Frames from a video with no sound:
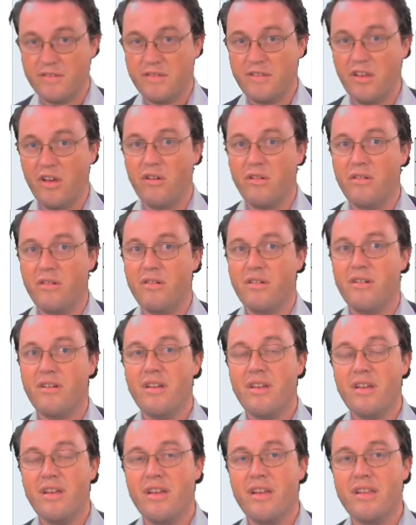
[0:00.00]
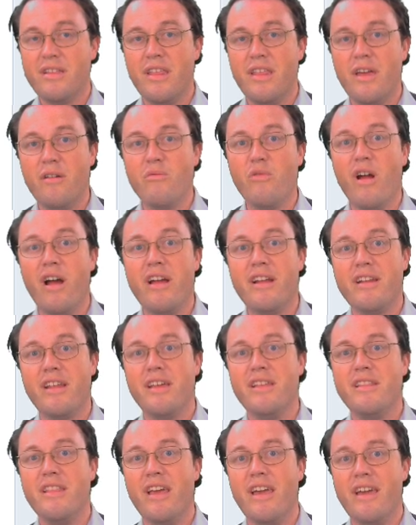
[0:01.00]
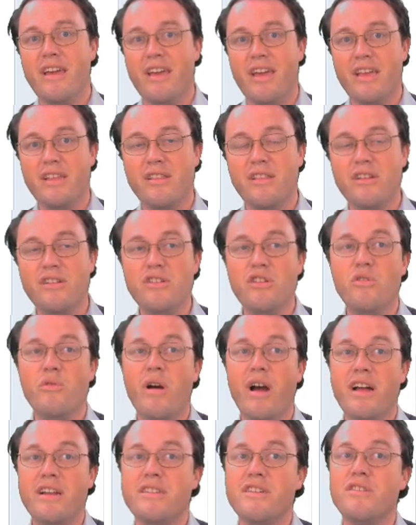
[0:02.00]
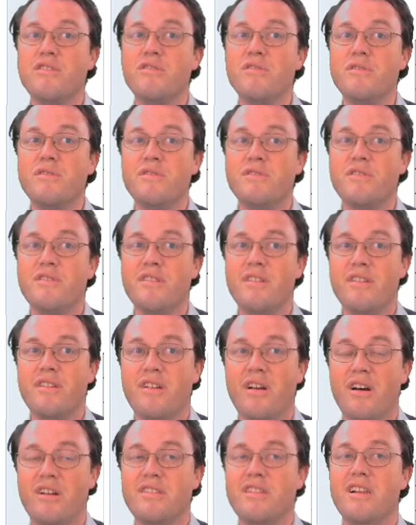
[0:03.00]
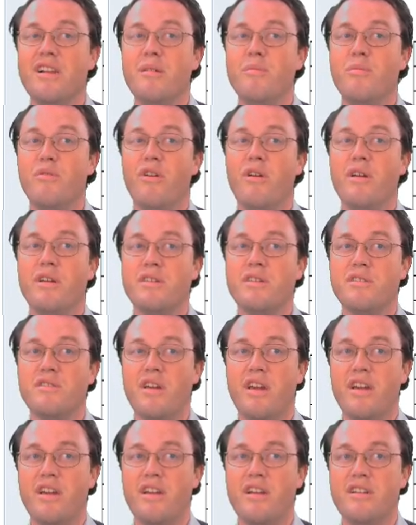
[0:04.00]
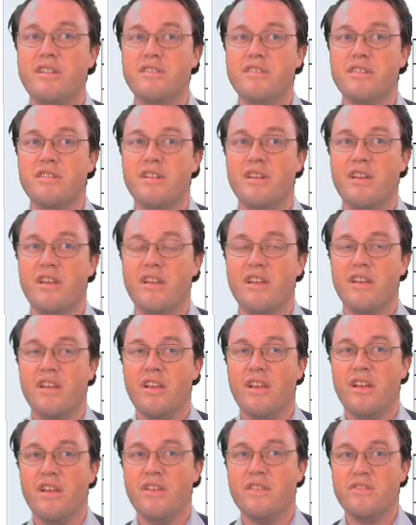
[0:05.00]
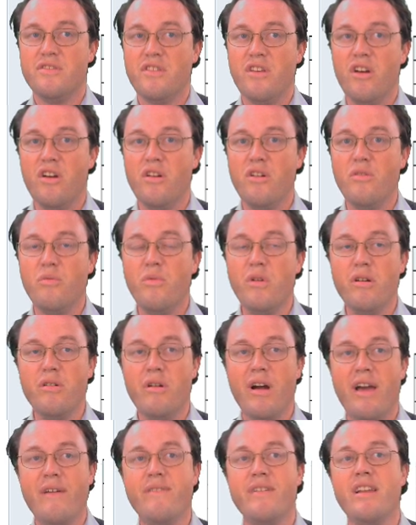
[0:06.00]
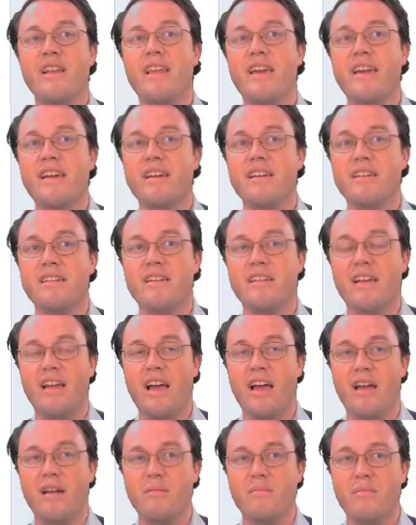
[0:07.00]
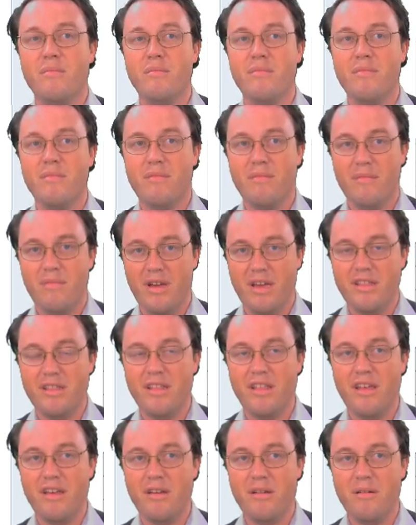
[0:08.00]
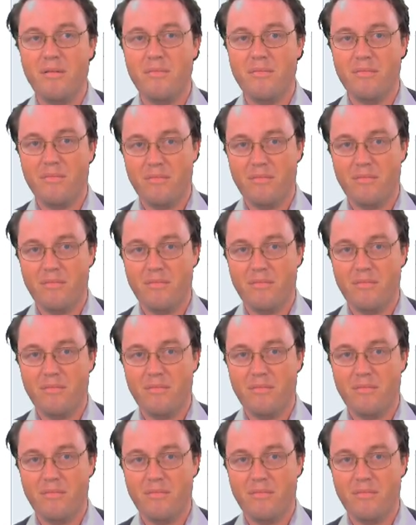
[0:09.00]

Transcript: so they're right in there in the new articles on the LIBERO Exchange. So we'll have a link in the